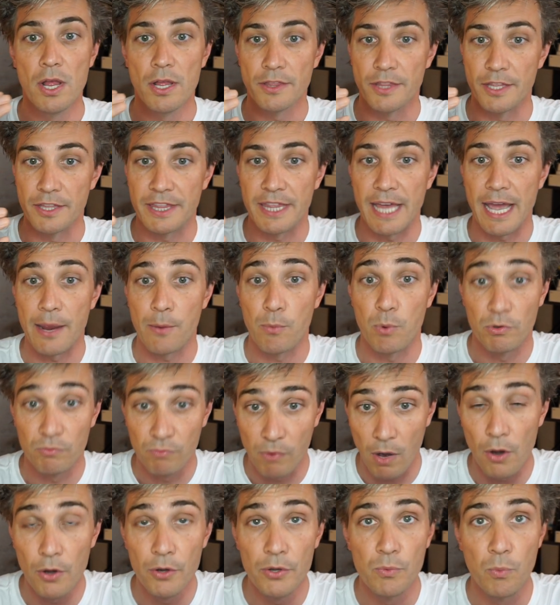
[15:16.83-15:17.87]
that they were
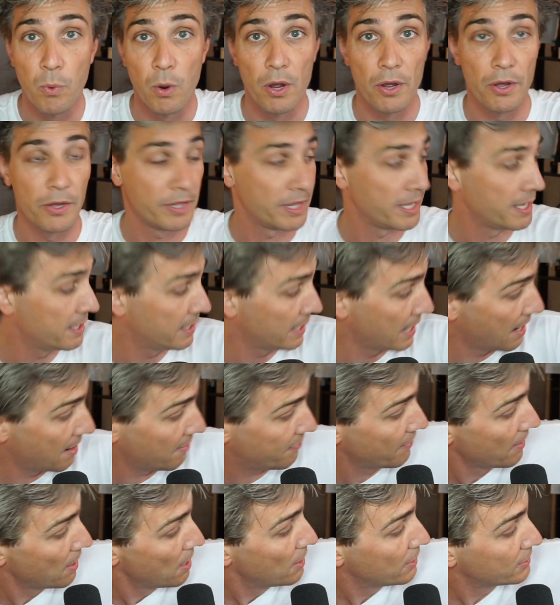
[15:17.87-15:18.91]
roadworthy enough